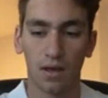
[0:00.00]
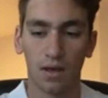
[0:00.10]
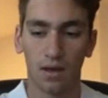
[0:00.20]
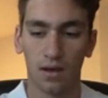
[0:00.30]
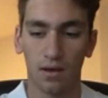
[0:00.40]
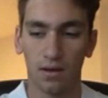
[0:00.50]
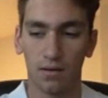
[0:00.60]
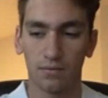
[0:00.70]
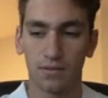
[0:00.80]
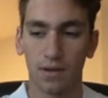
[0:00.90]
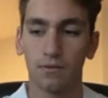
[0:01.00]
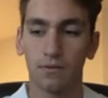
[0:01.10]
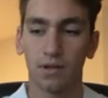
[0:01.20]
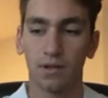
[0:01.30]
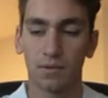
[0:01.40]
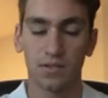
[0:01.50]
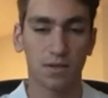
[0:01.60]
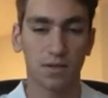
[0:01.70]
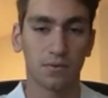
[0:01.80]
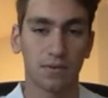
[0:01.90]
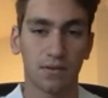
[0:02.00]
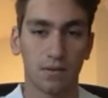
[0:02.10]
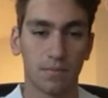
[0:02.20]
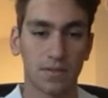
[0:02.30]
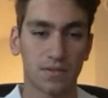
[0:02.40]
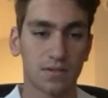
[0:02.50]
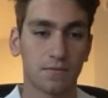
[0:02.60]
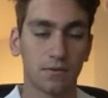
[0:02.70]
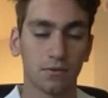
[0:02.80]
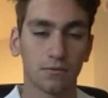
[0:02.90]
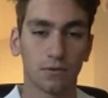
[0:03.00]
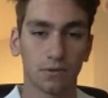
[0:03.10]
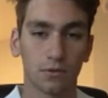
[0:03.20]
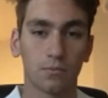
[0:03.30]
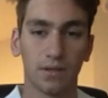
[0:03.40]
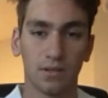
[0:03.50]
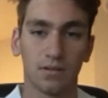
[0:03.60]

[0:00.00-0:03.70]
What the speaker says: definitely I'm gonna stick with the business field for a little bit,